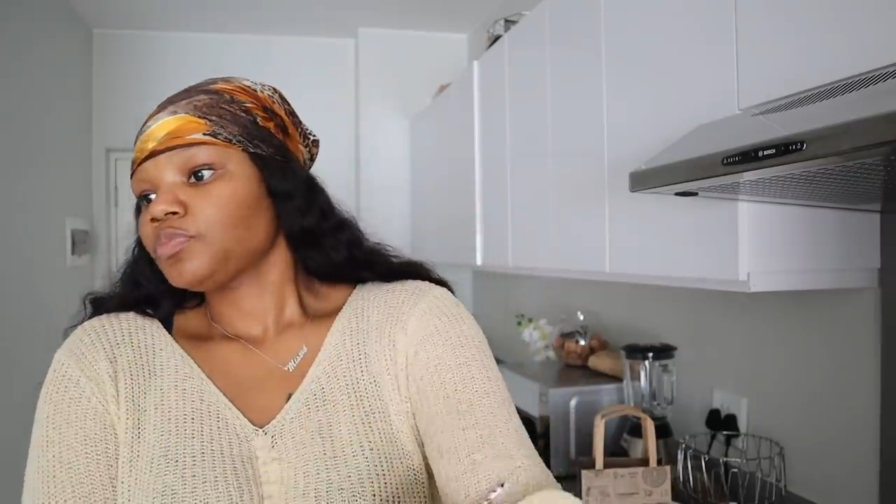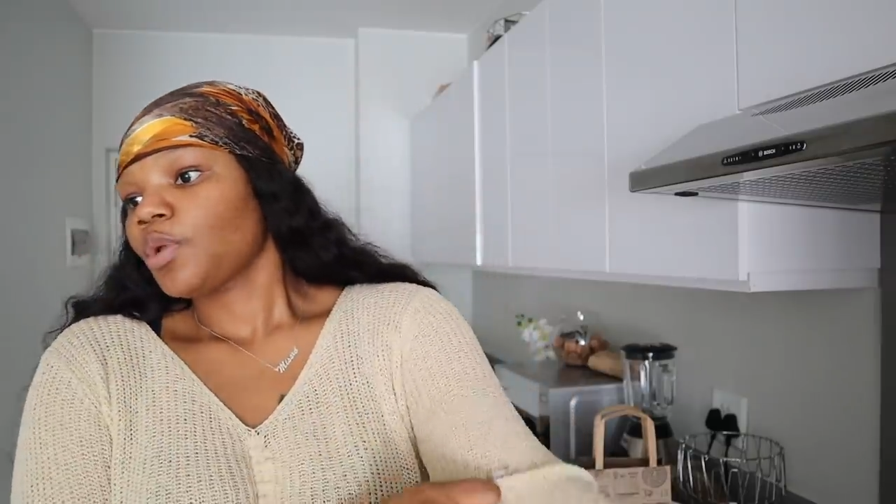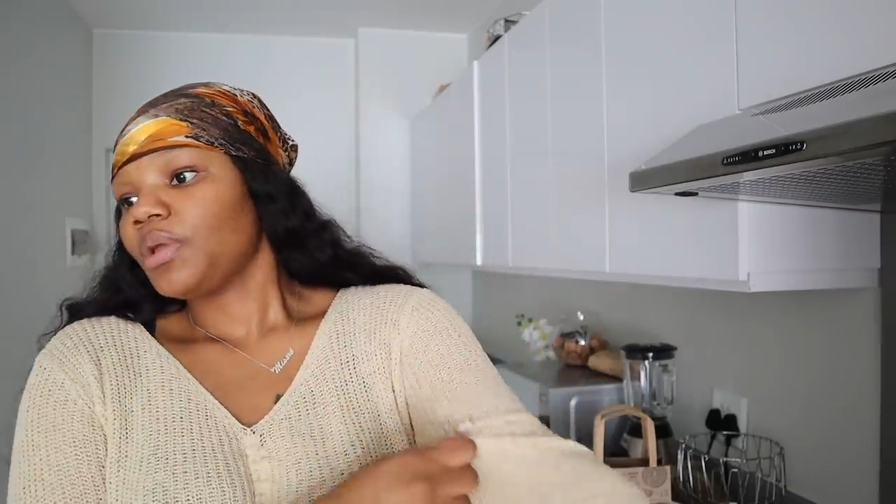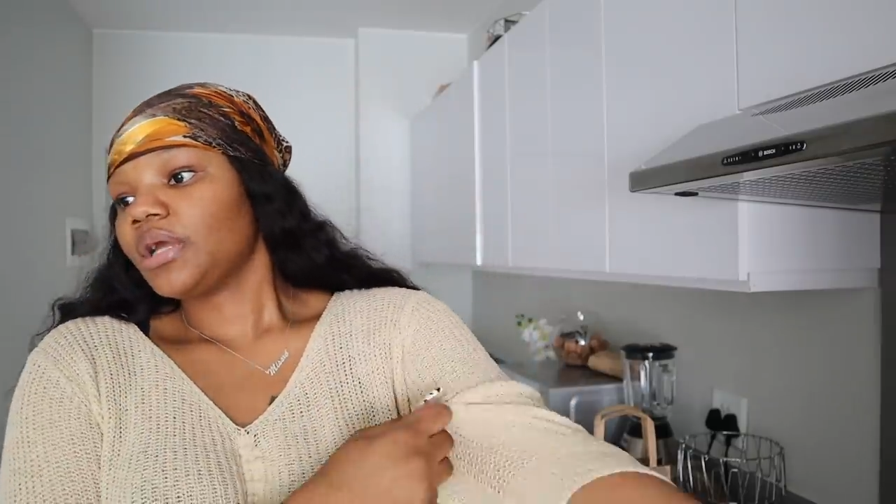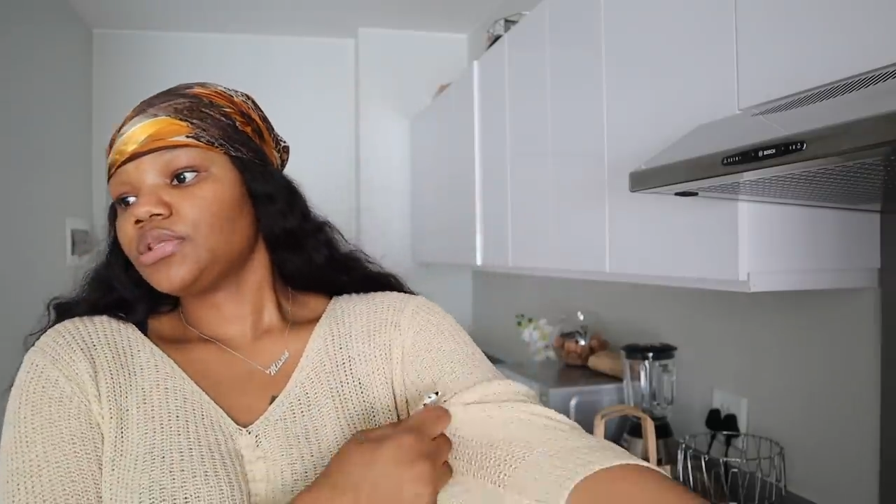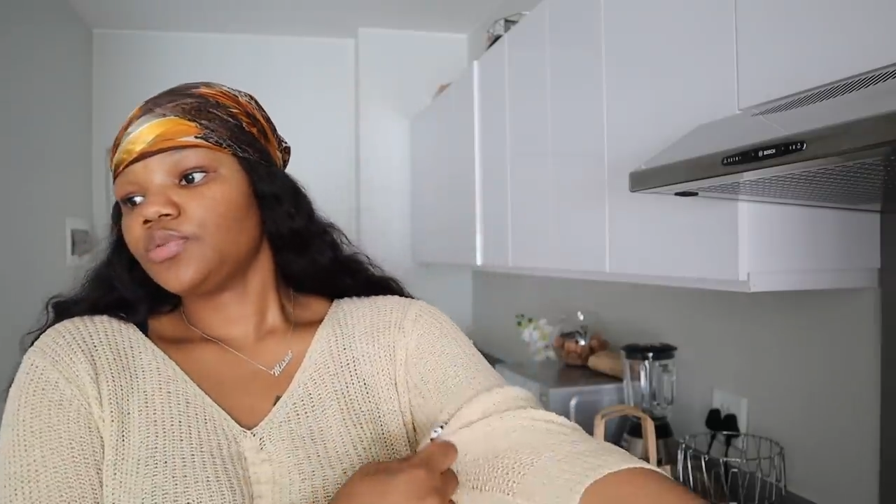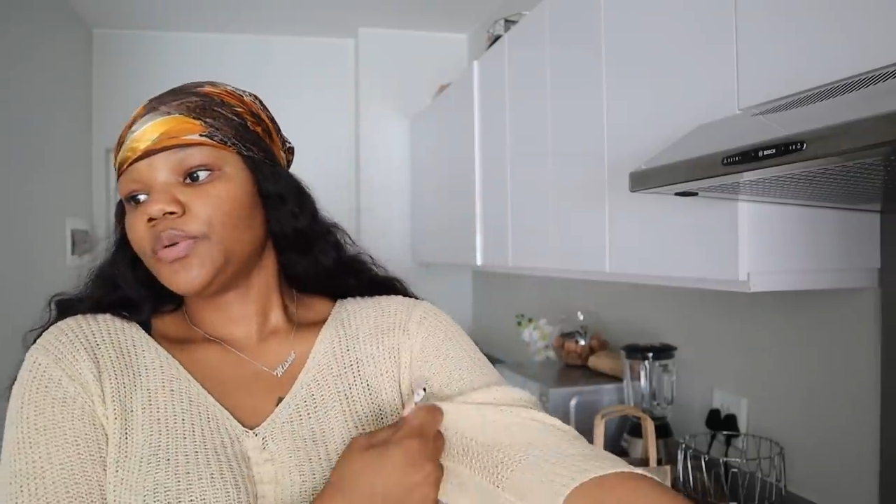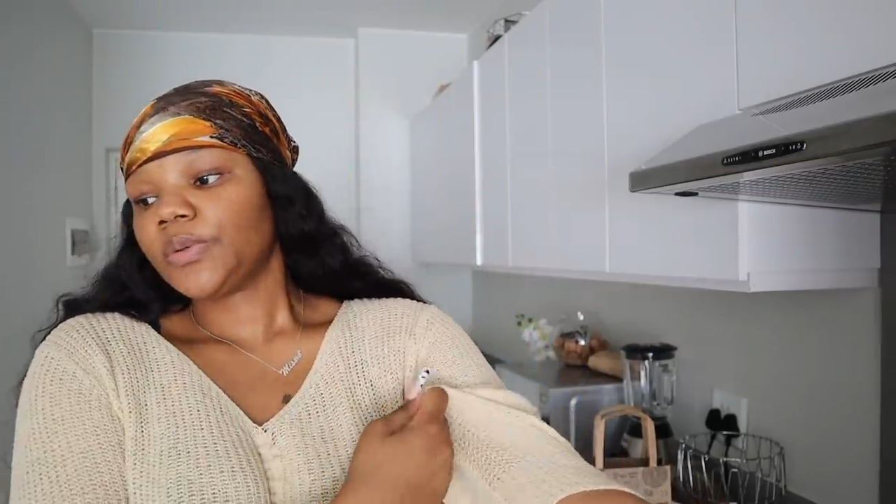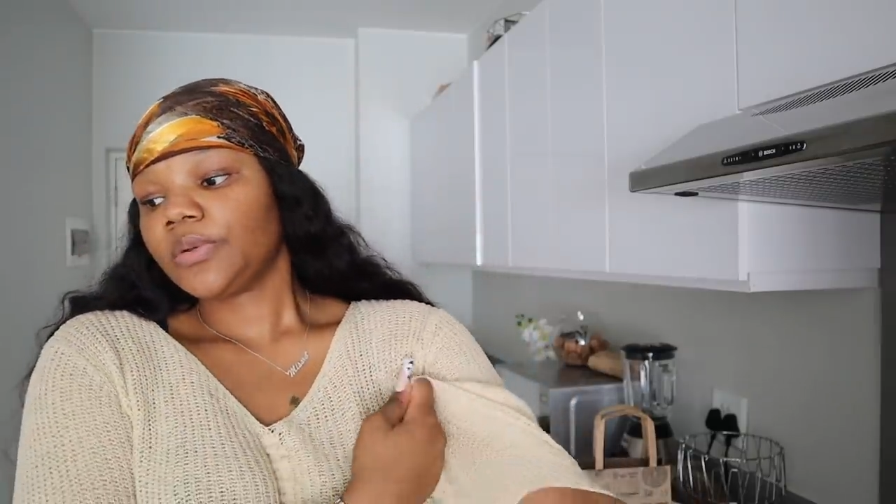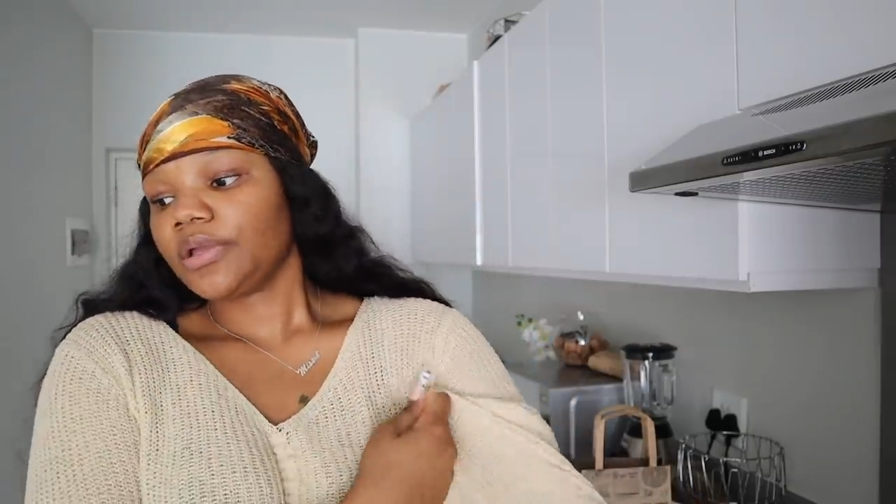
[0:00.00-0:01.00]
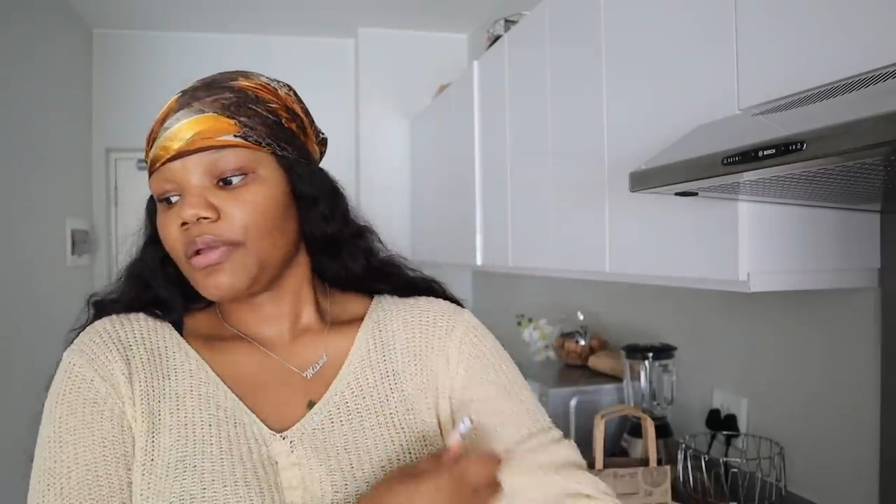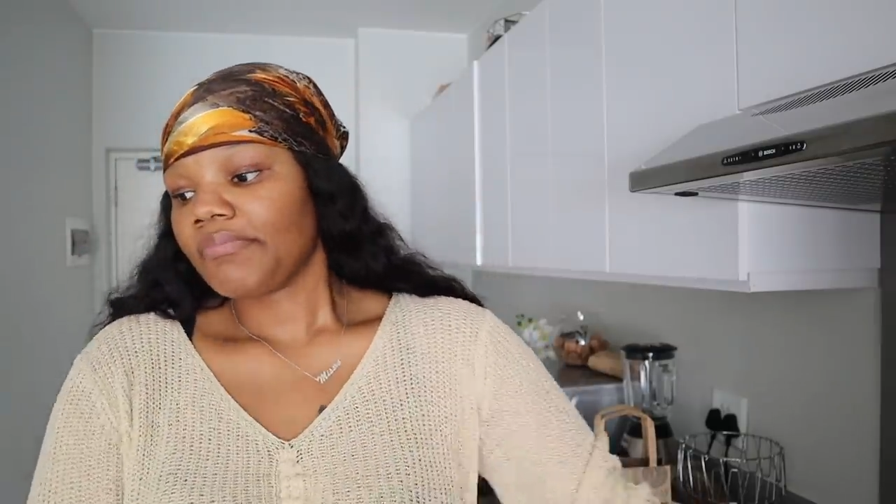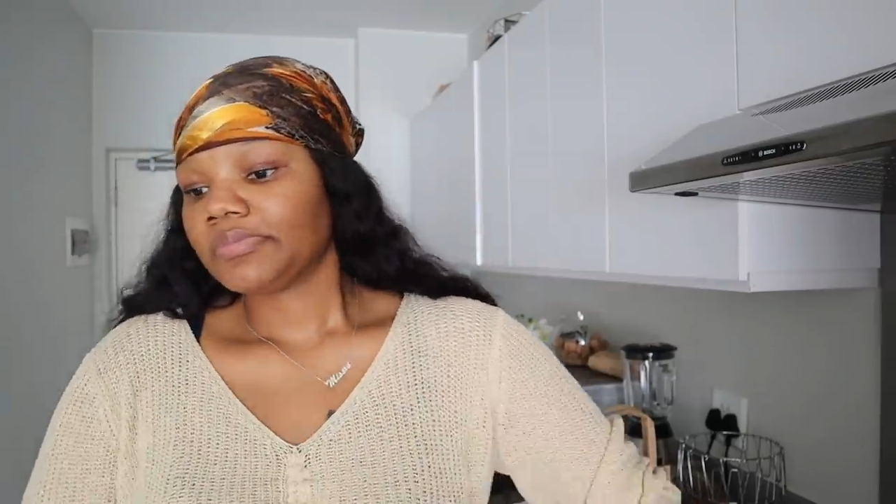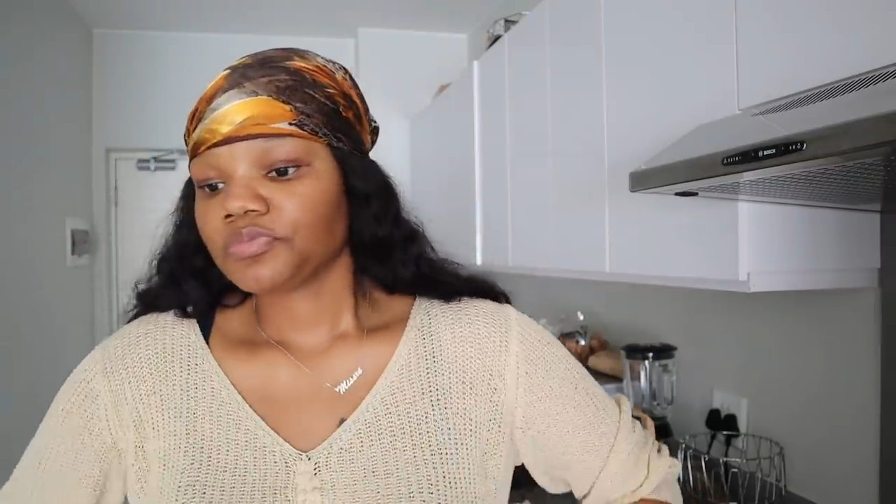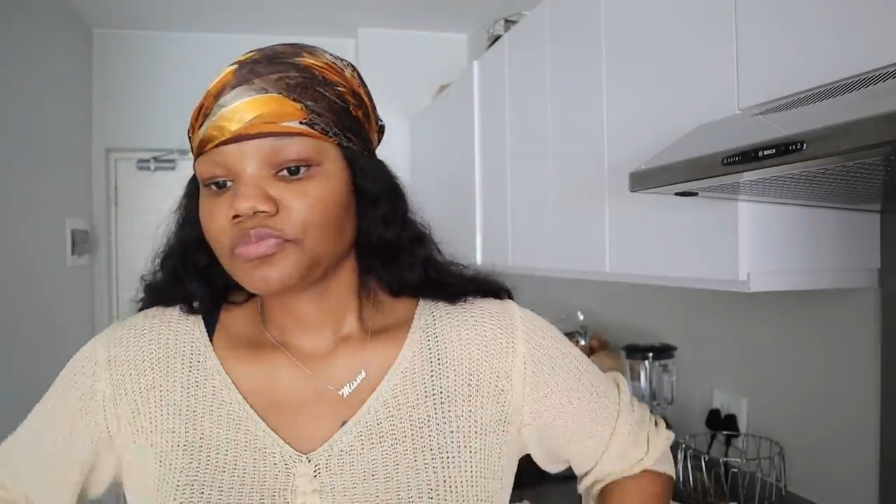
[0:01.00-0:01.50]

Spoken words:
We get to Burberry.